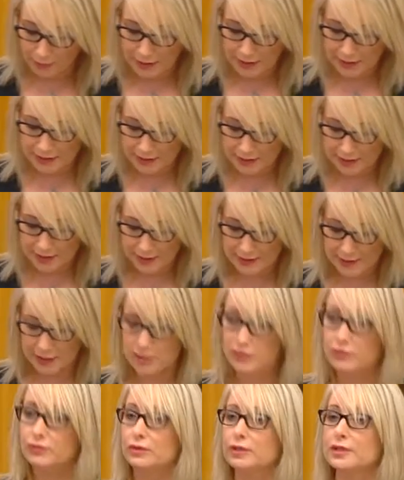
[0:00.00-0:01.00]
been as
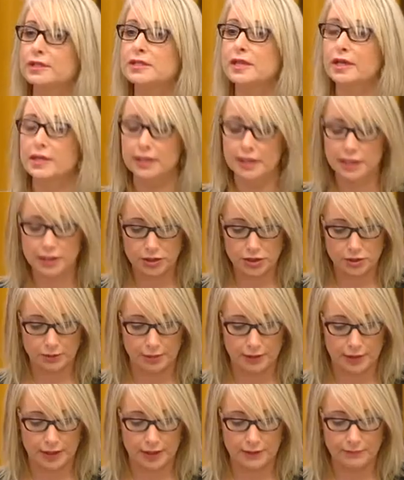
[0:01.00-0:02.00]
successful as they need to
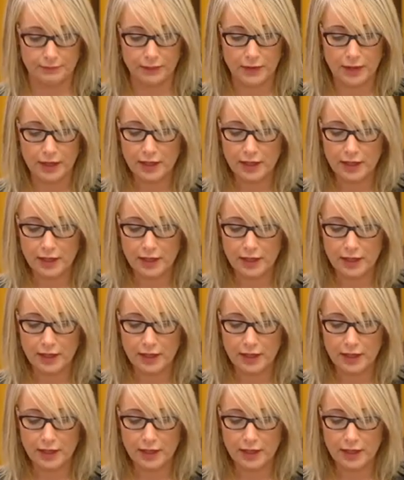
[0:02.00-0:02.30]
be.